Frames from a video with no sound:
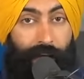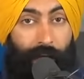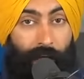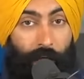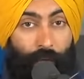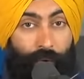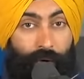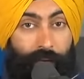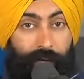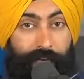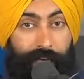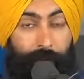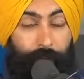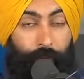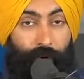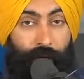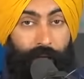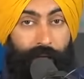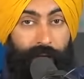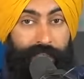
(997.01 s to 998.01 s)
How can you get
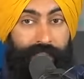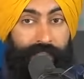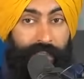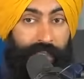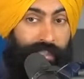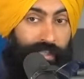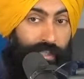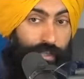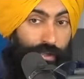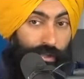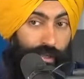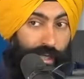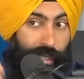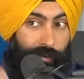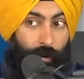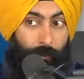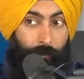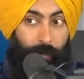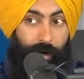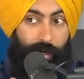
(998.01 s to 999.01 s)
more assets? You need
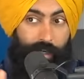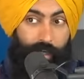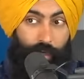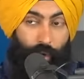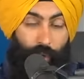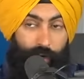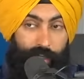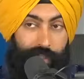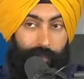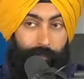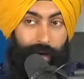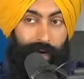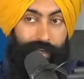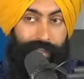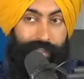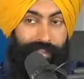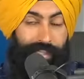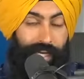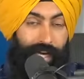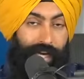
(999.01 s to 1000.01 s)
more money going to buy
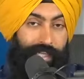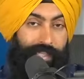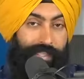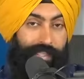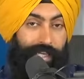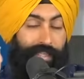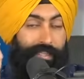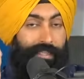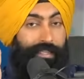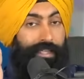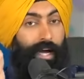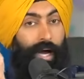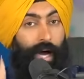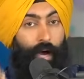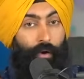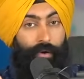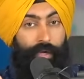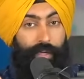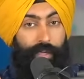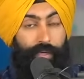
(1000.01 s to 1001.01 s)
these assets.
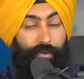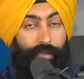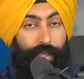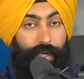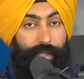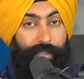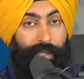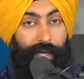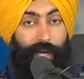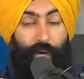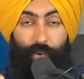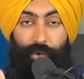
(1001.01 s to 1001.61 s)
How can you do that?